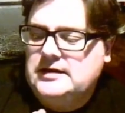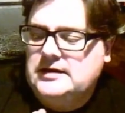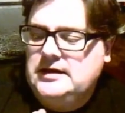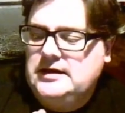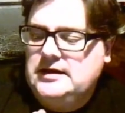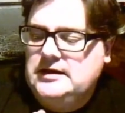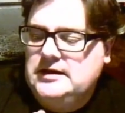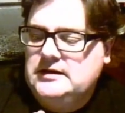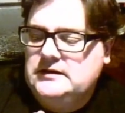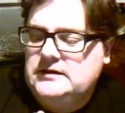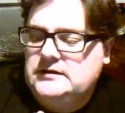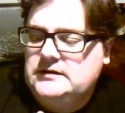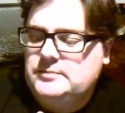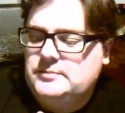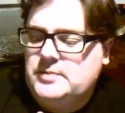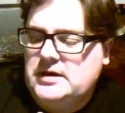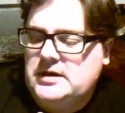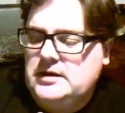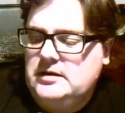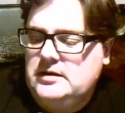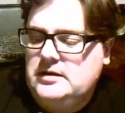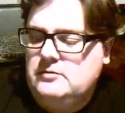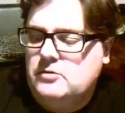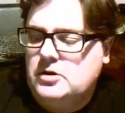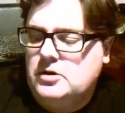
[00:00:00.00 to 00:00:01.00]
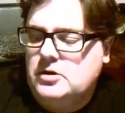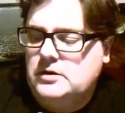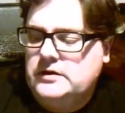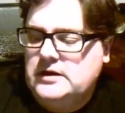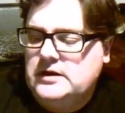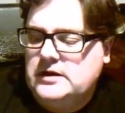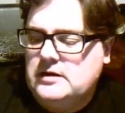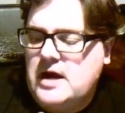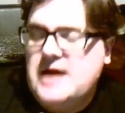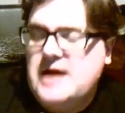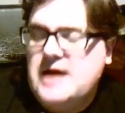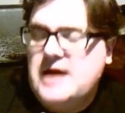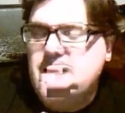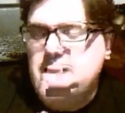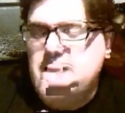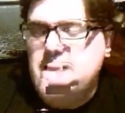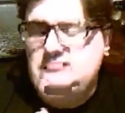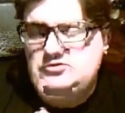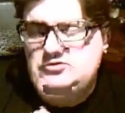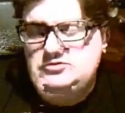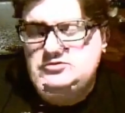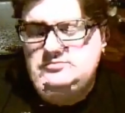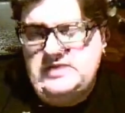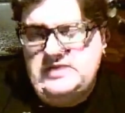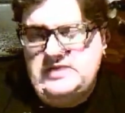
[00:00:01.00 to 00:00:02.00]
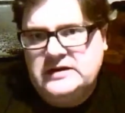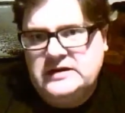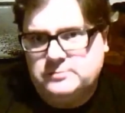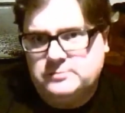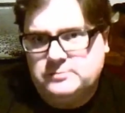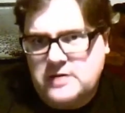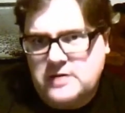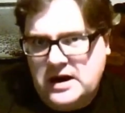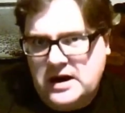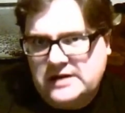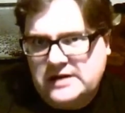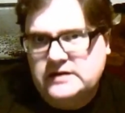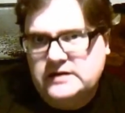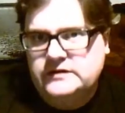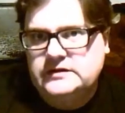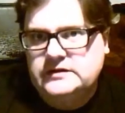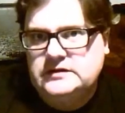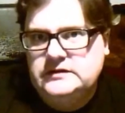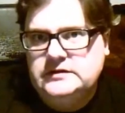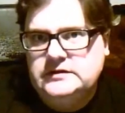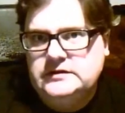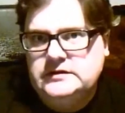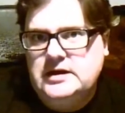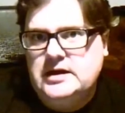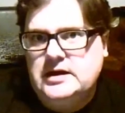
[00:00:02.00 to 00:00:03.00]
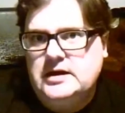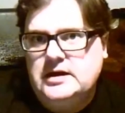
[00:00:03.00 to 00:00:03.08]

There are some good best practices.